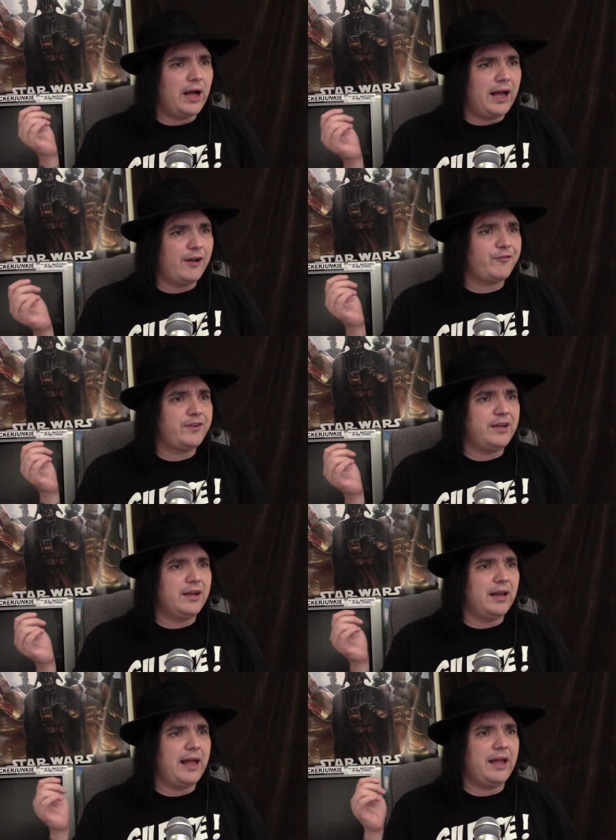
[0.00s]
often
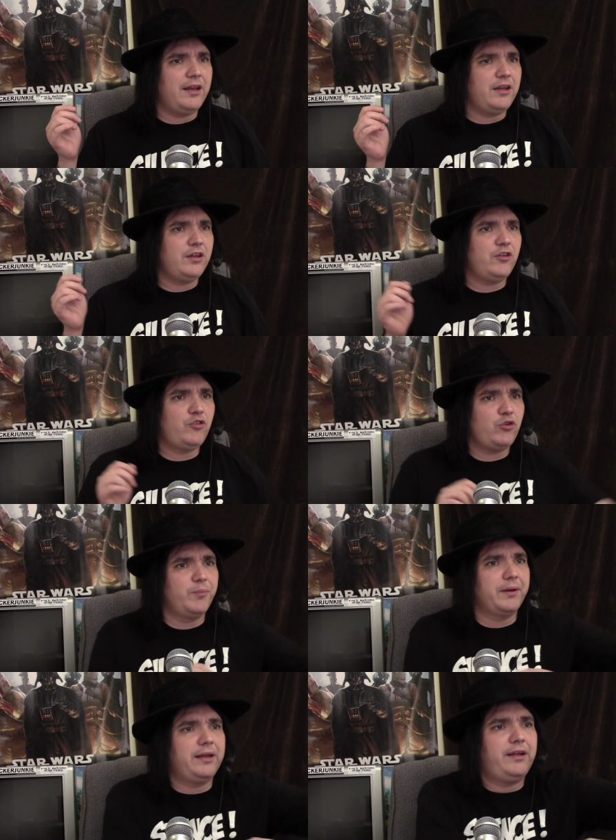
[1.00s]
led to
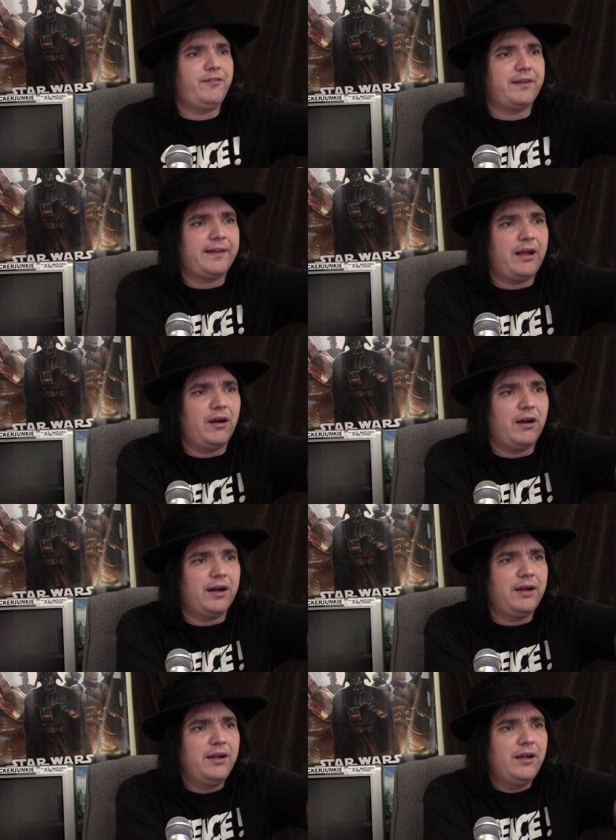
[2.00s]
believe that they are.